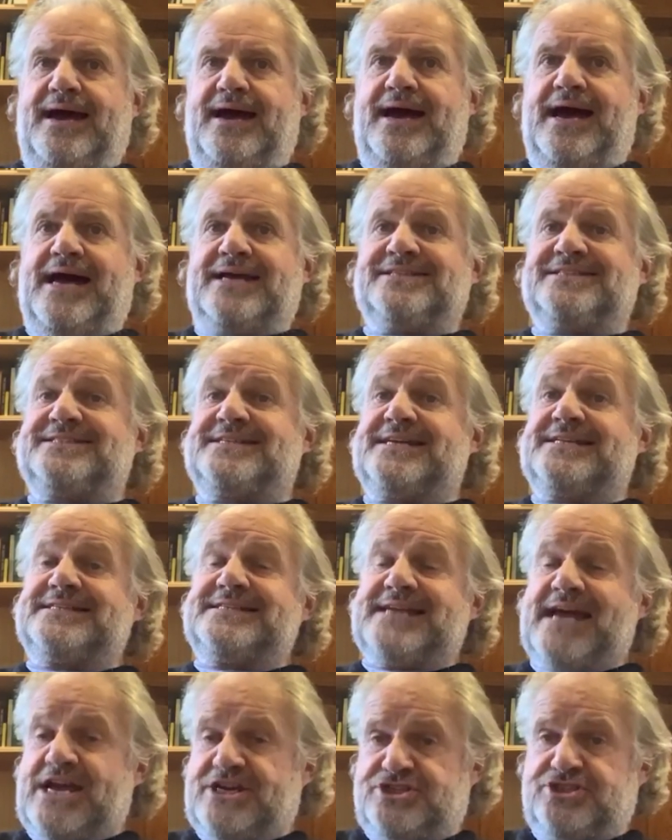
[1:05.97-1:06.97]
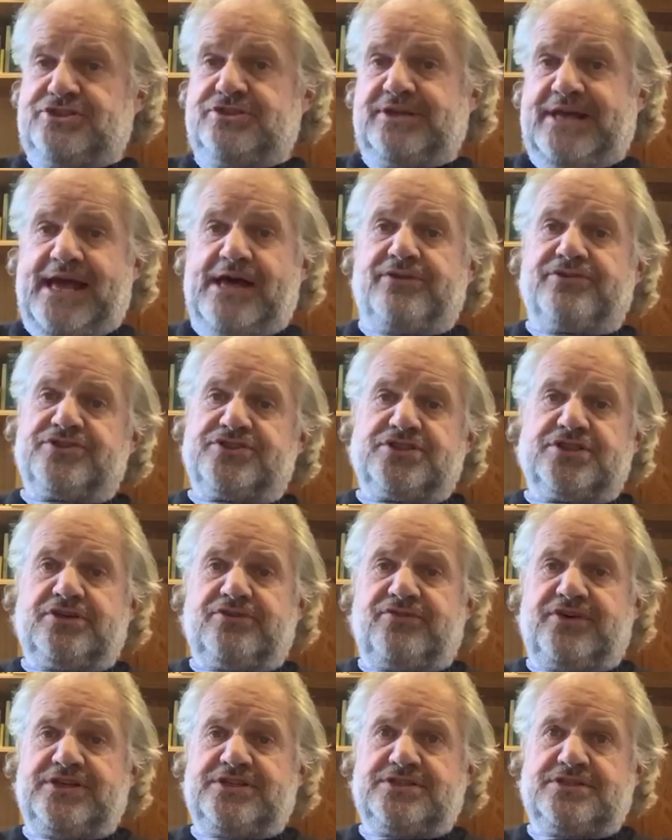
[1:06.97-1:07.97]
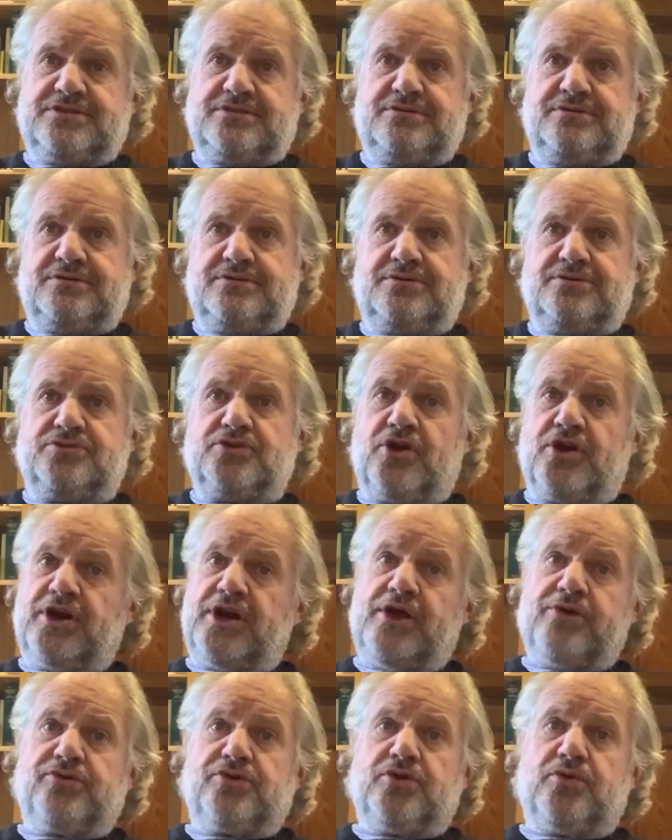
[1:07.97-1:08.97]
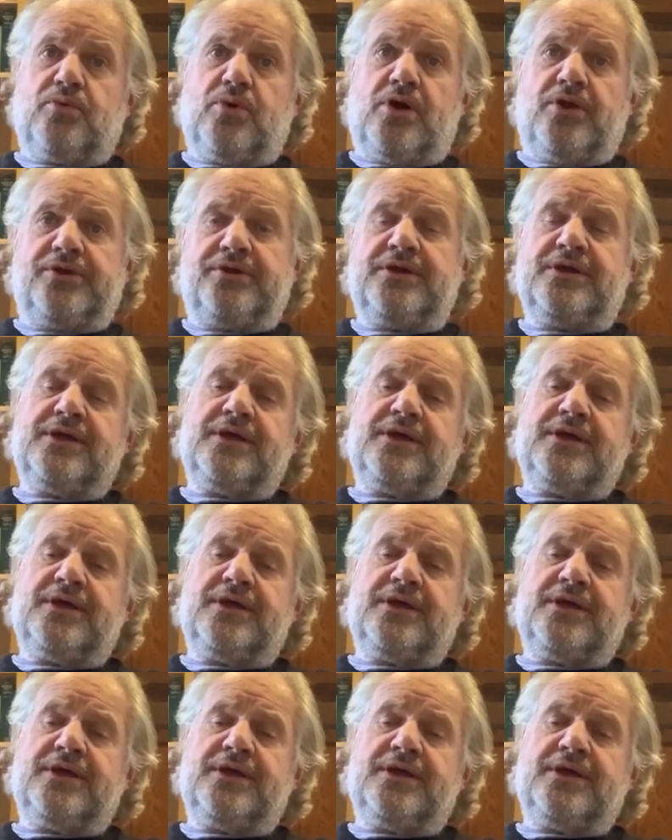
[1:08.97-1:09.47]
Ours is a national health service, not a local one,